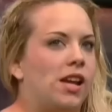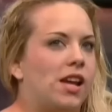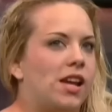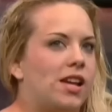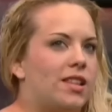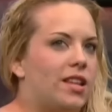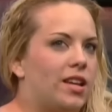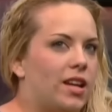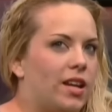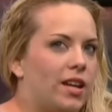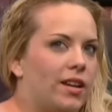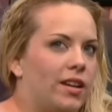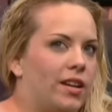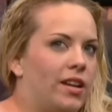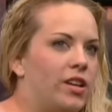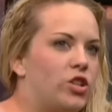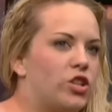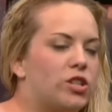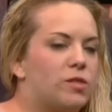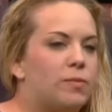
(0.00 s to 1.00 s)
And then
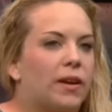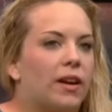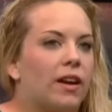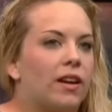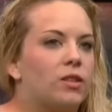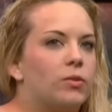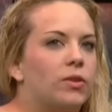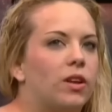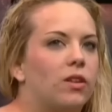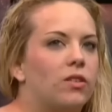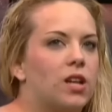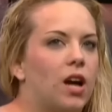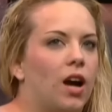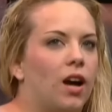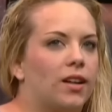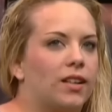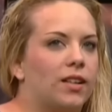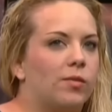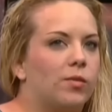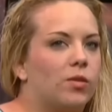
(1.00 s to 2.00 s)
just because we don't
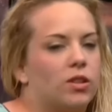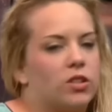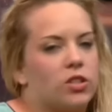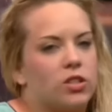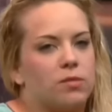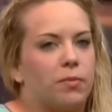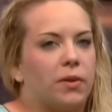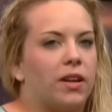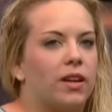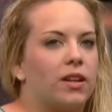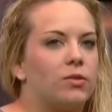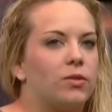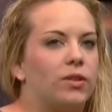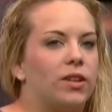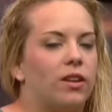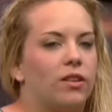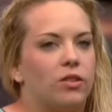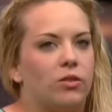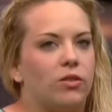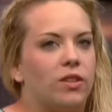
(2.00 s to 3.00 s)
talk anymore, just because
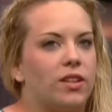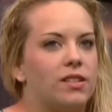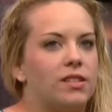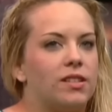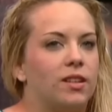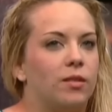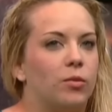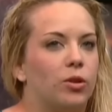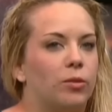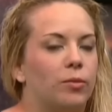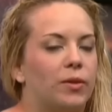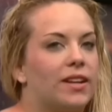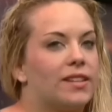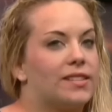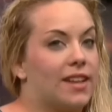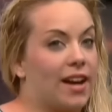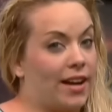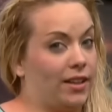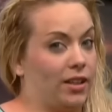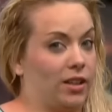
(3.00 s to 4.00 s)
we don't do this anymore,
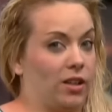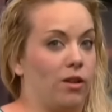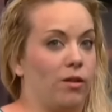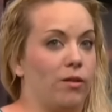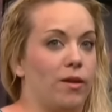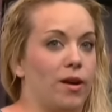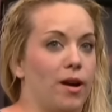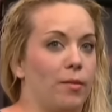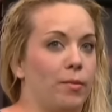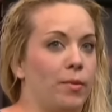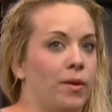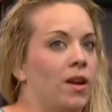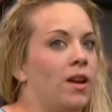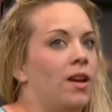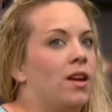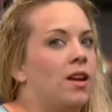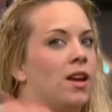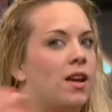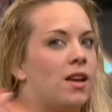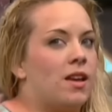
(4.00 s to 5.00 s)
because I had to grow up,
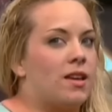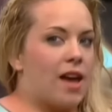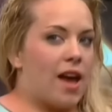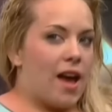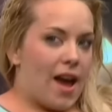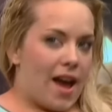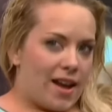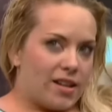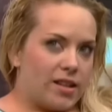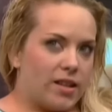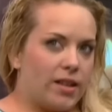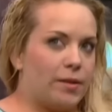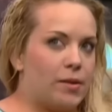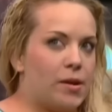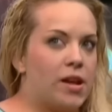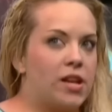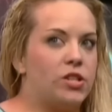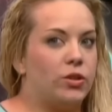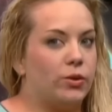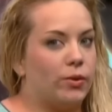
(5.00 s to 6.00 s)
I had
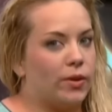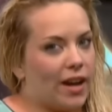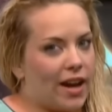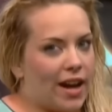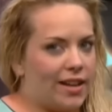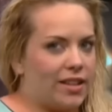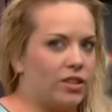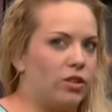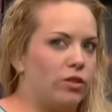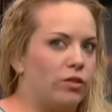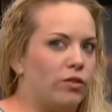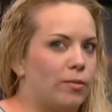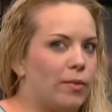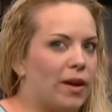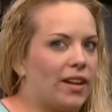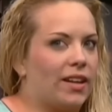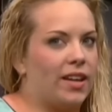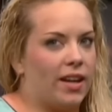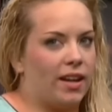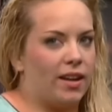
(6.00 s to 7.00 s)
to do what I had to do for
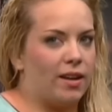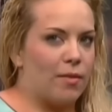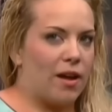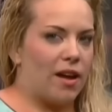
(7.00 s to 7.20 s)
my kid and